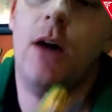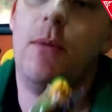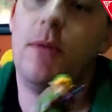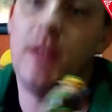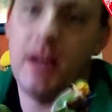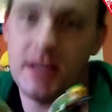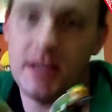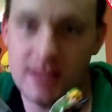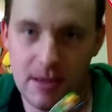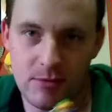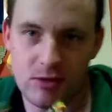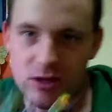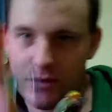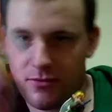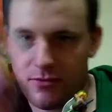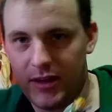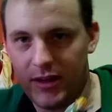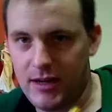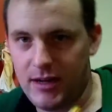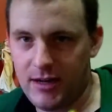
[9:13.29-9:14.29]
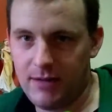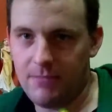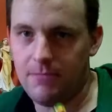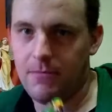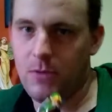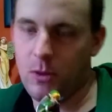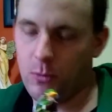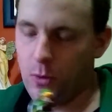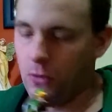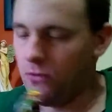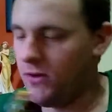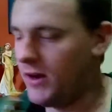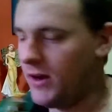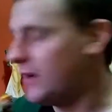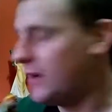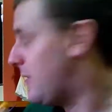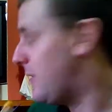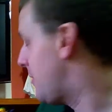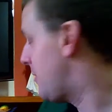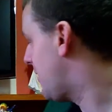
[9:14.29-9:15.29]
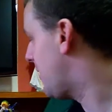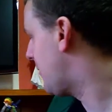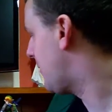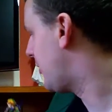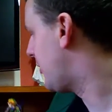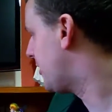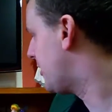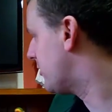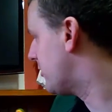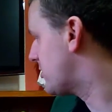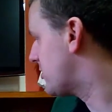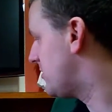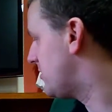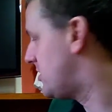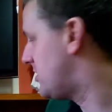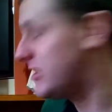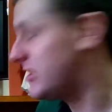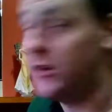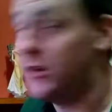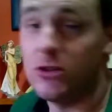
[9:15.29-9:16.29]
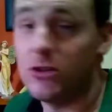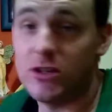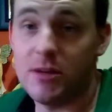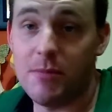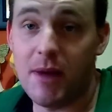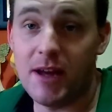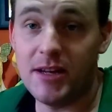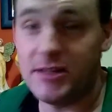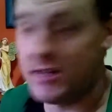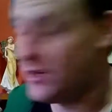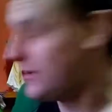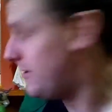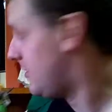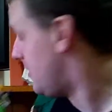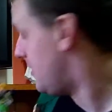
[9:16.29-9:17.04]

with the exception of the Wolf Link amiibo. That one just looks amazing.